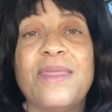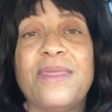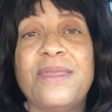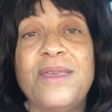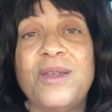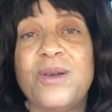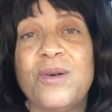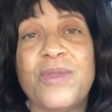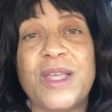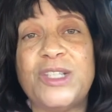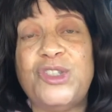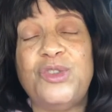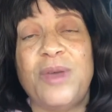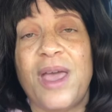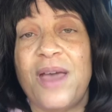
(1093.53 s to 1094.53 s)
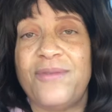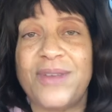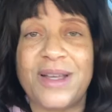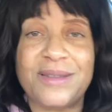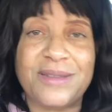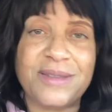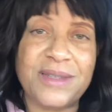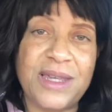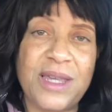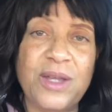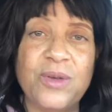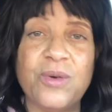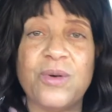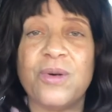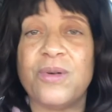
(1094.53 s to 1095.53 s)
you know, that you have not
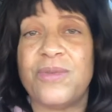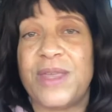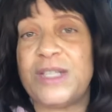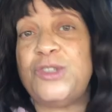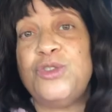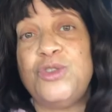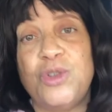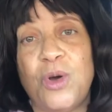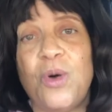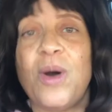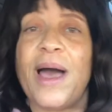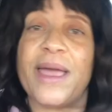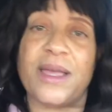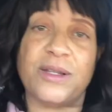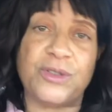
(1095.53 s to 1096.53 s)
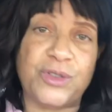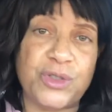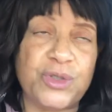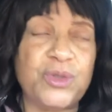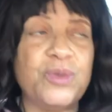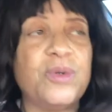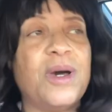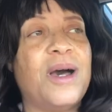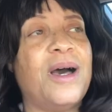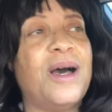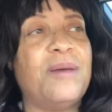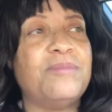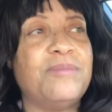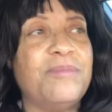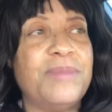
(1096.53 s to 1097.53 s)
seen or that you know I can do,
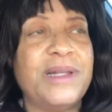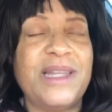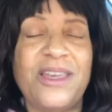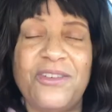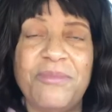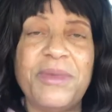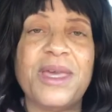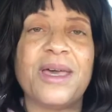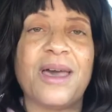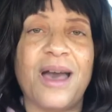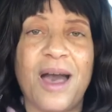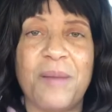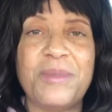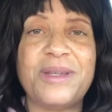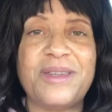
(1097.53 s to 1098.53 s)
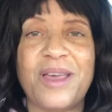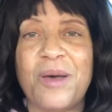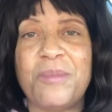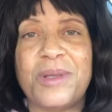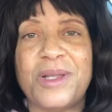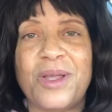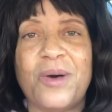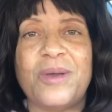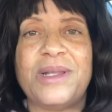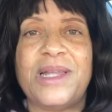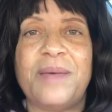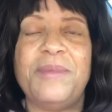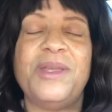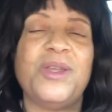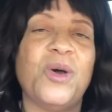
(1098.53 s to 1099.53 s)
um, leave me a comment down below and
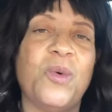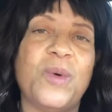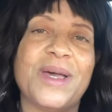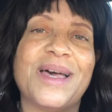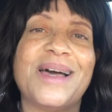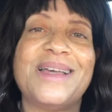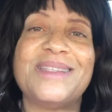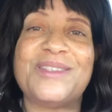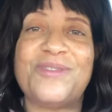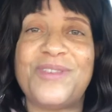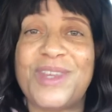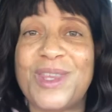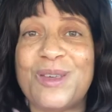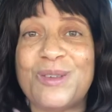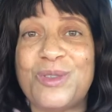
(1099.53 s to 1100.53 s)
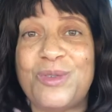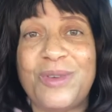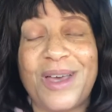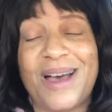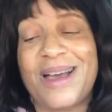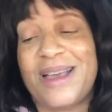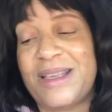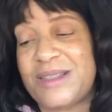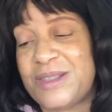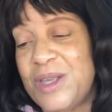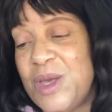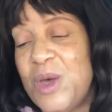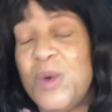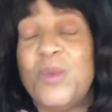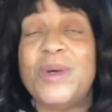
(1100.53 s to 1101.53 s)
let me know what kinds of videos you guys
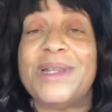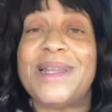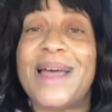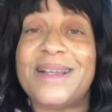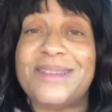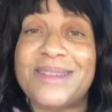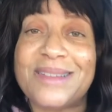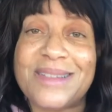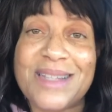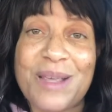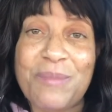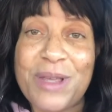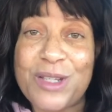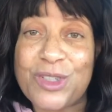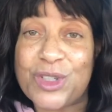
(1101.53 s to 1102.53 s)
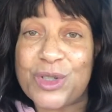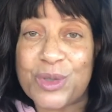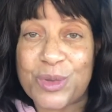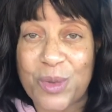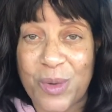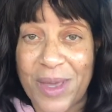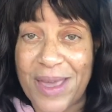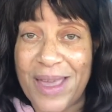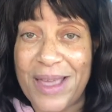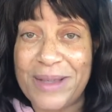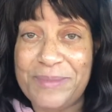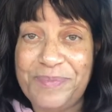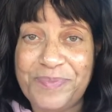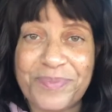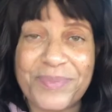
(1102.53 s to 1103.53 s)
would like to see me do, okay?
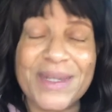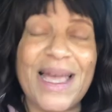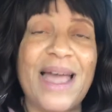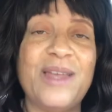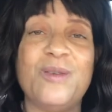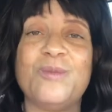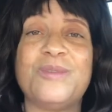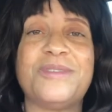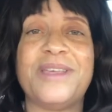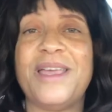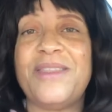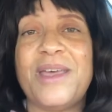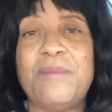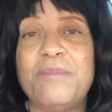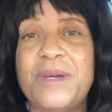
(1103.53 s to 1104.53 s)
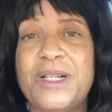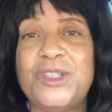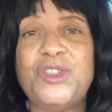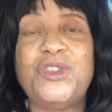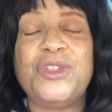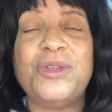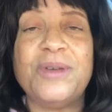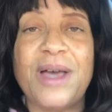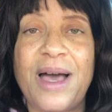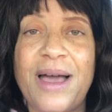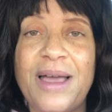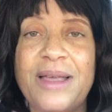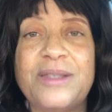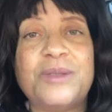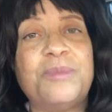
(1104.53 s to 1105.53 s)
I don't say that much to you
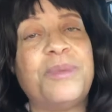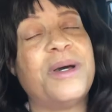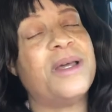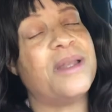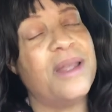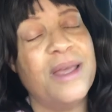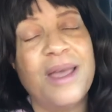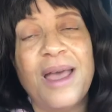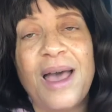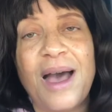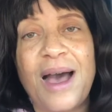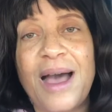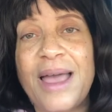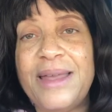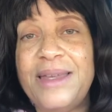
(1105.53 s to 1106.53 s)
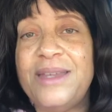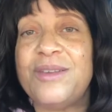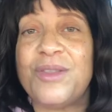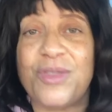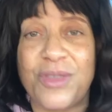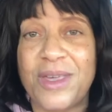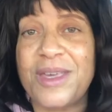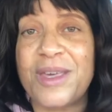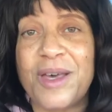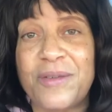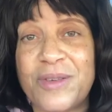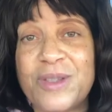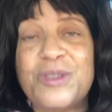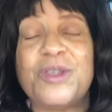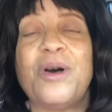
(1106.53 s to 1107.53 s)
guys, but I need to think of
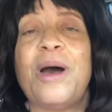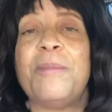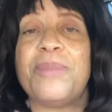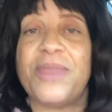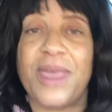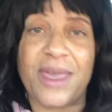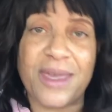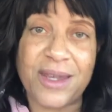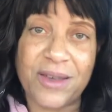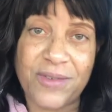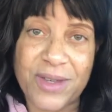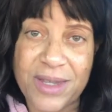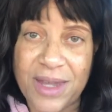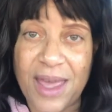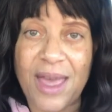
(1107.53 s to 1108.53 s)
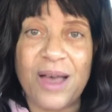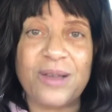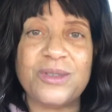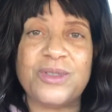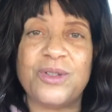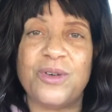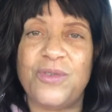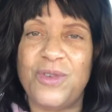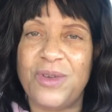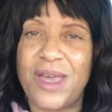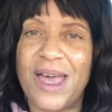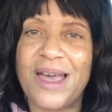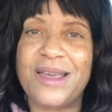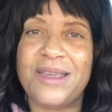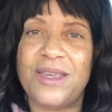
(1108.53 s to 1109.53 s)
it. So I'm thinking of it now. So if you
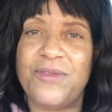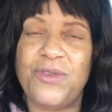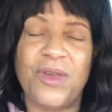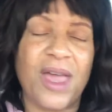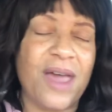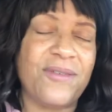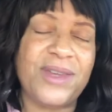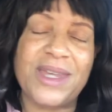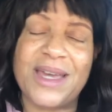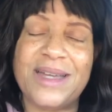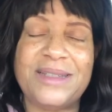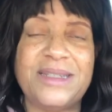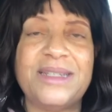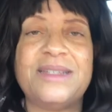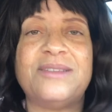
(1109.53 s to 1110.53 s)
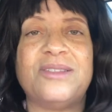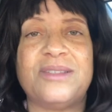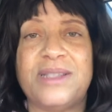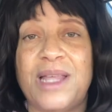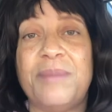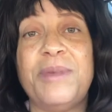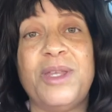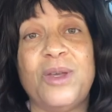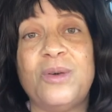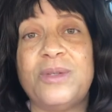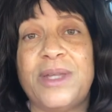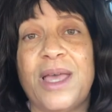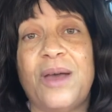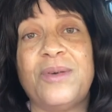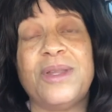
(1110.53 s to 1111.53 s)
have if you have any ideas, just let me know
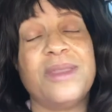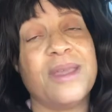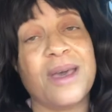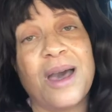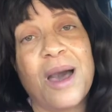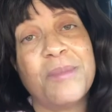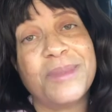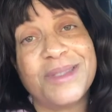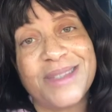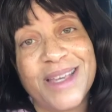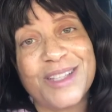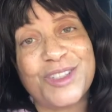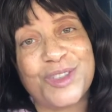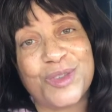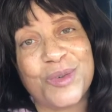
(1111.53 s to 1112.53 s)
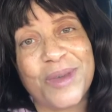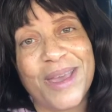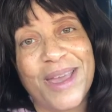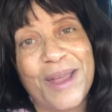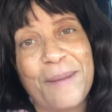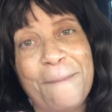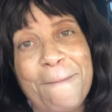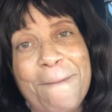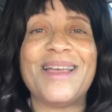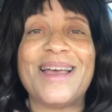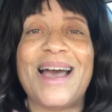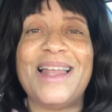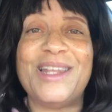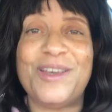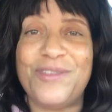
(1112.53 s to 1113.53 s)
down in the comment section, okay?
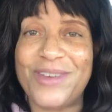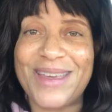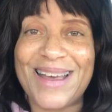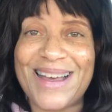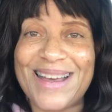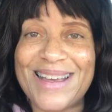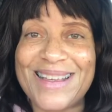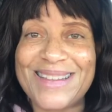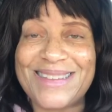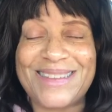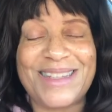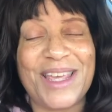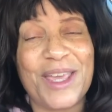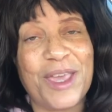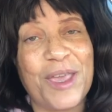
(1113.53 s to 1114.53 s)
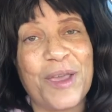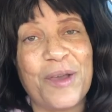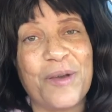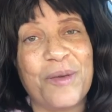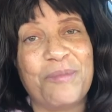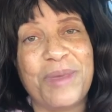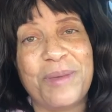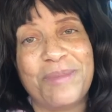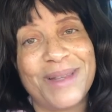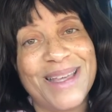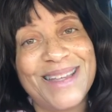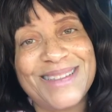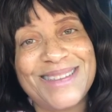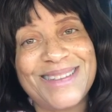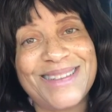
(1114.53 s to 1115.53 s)
I love you guys. Take care. Be
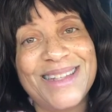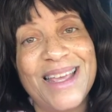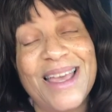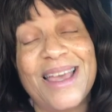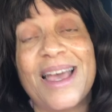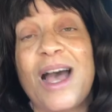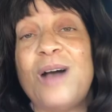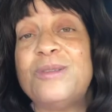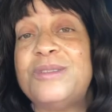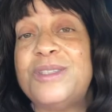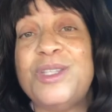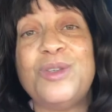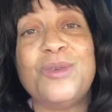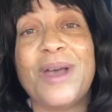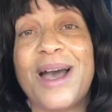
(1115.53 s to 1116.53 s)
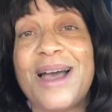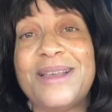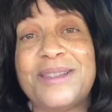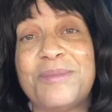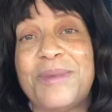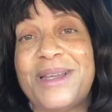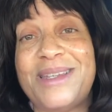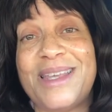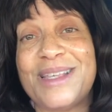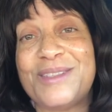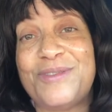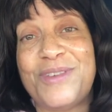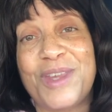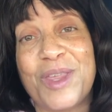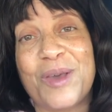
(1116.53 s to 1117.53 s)
blessed. I'll see you guys in my next
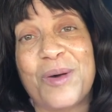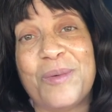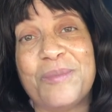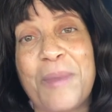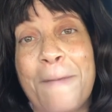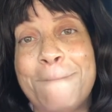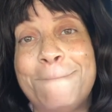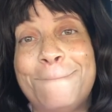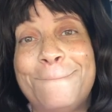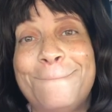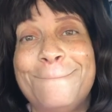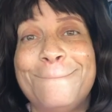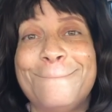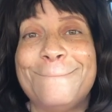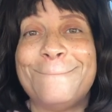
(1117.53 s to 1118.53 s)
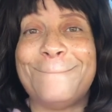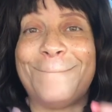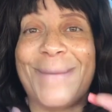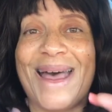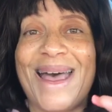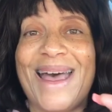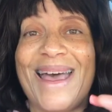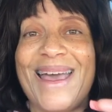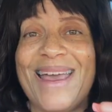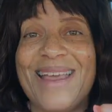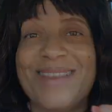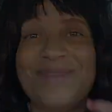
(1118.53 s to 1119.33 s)
video. Bye.